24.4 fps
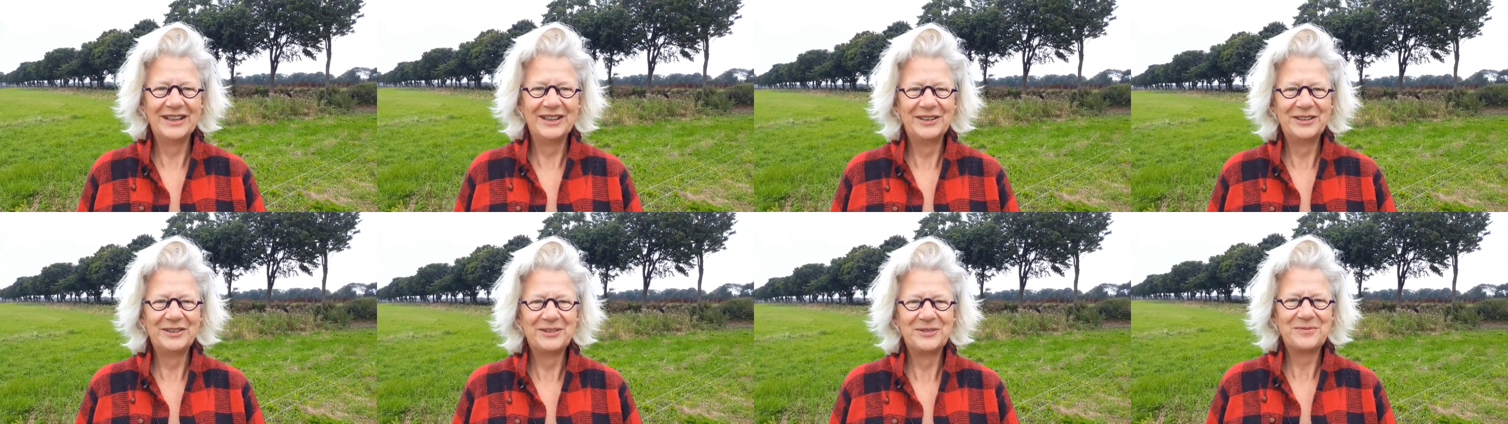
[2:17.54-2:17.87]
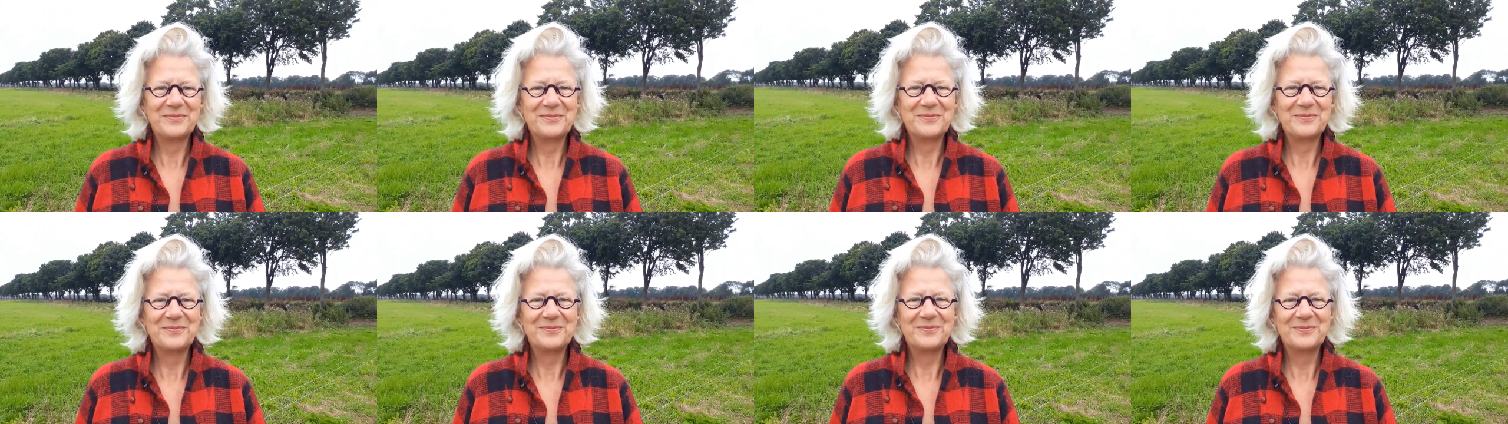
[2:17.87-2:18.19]

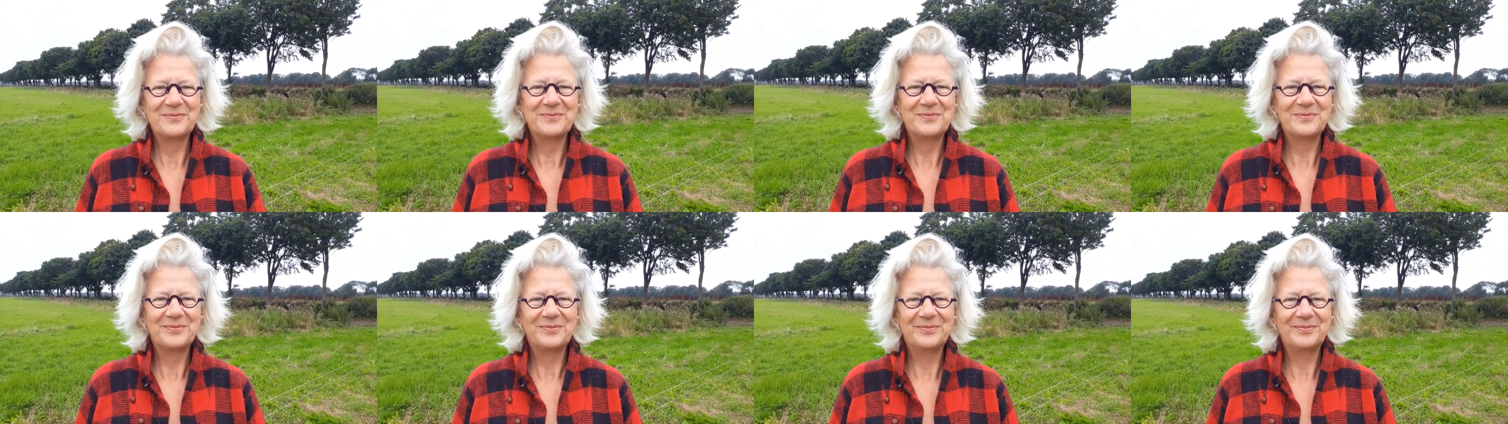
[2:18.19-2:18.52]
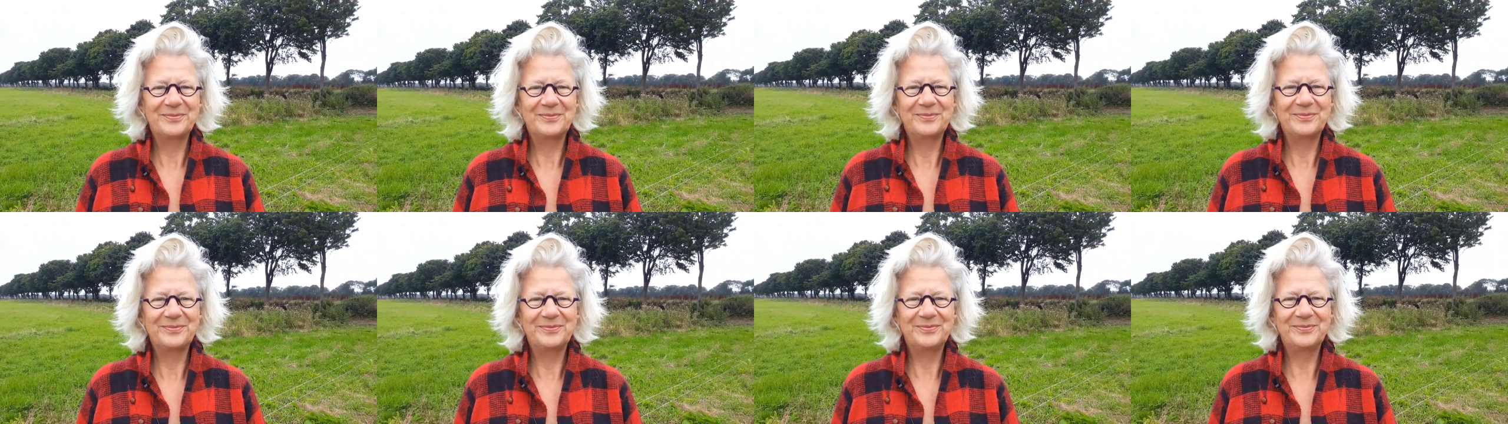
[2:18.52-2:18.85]

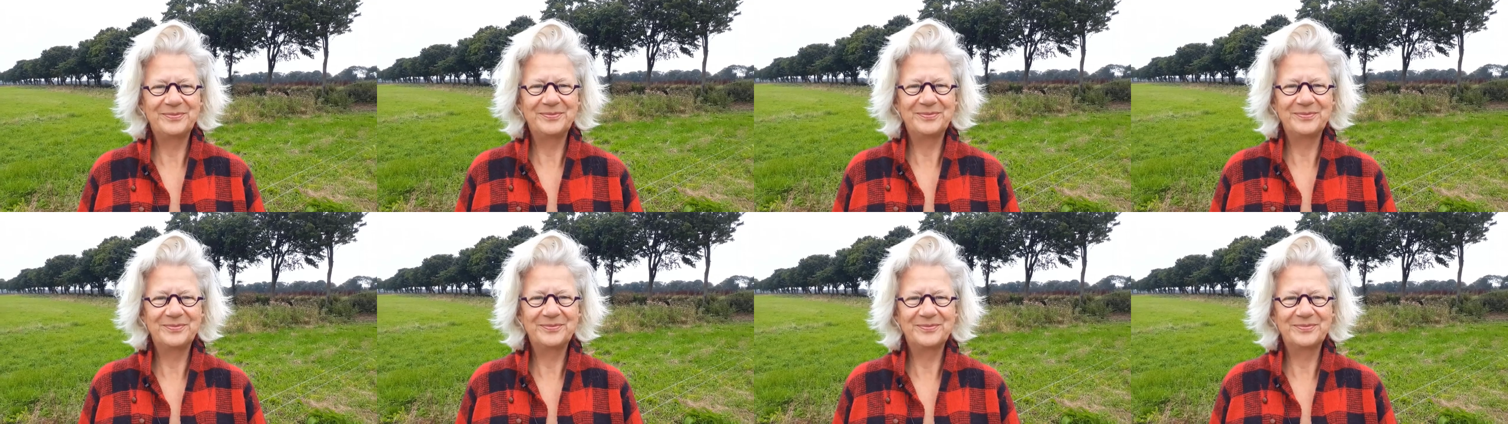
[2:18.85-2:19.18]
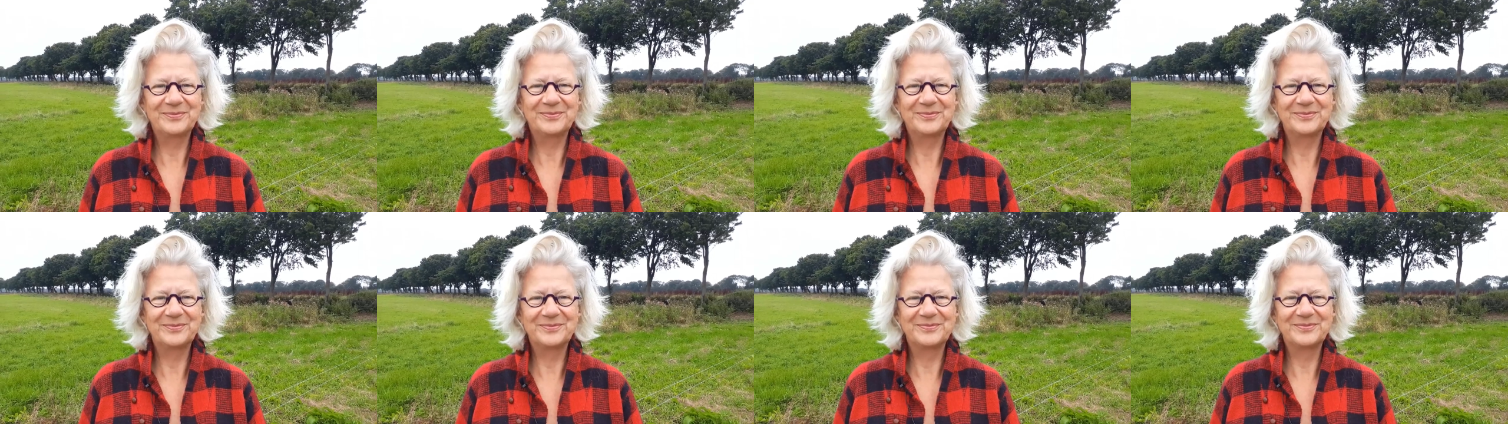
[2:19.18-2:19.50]

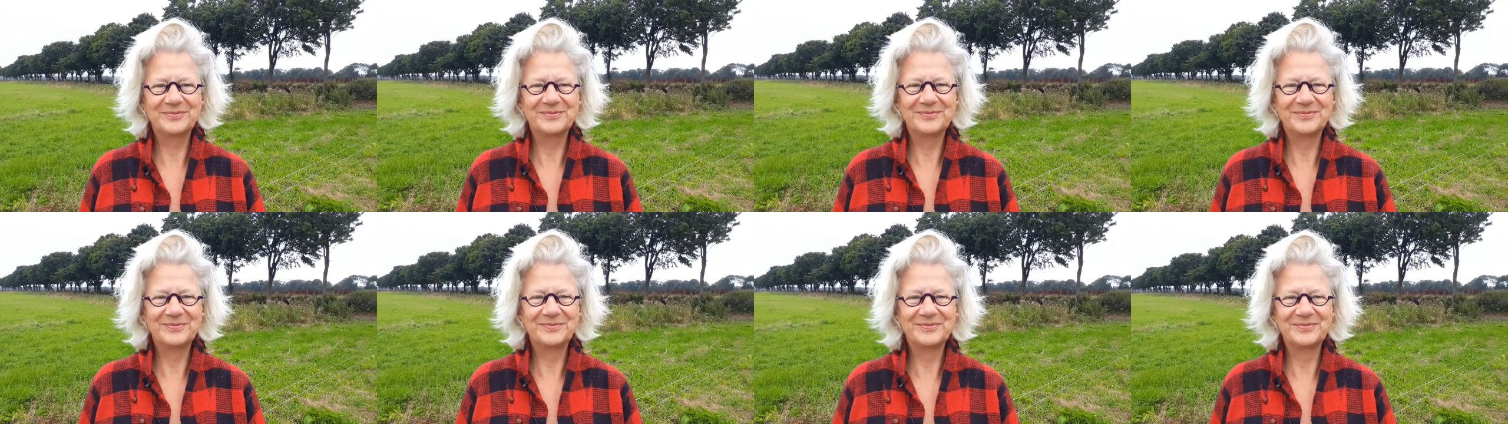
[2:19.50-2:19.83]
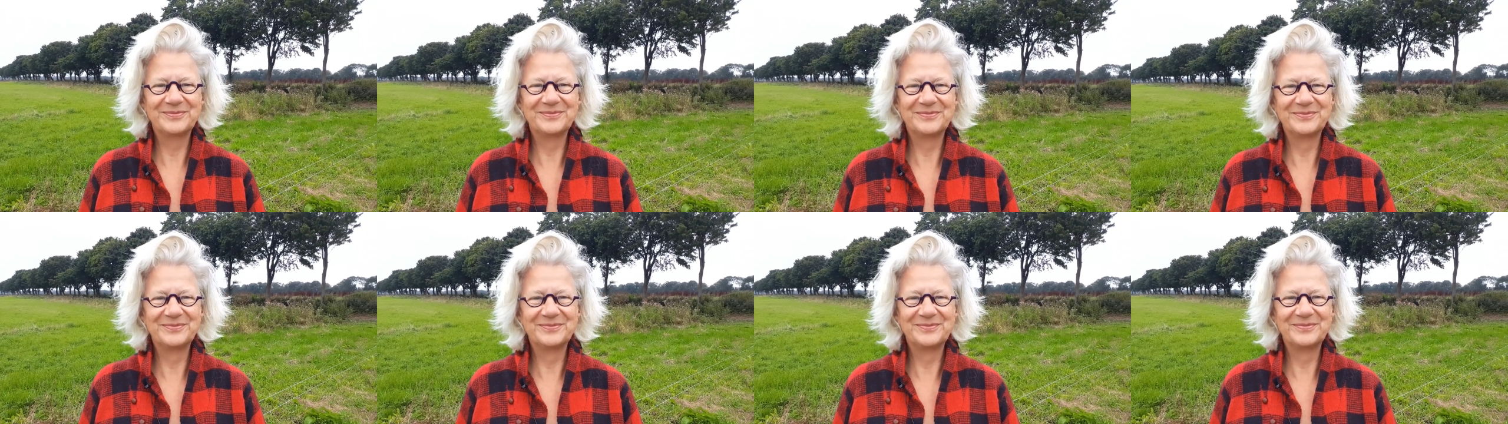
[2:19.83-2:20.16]

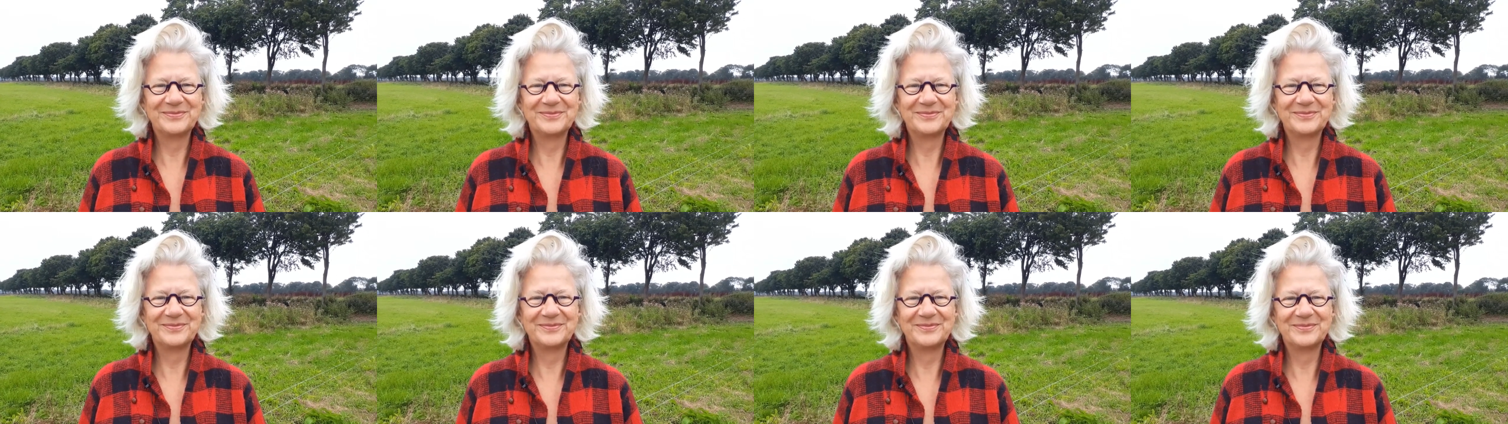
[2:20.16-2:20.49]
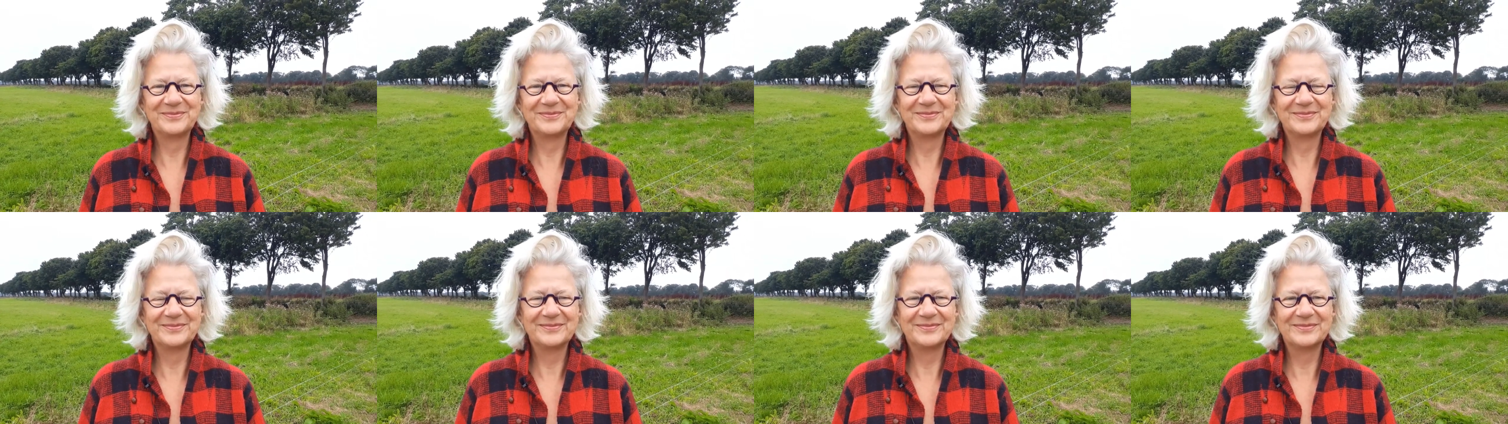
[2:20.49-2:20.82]
(silence)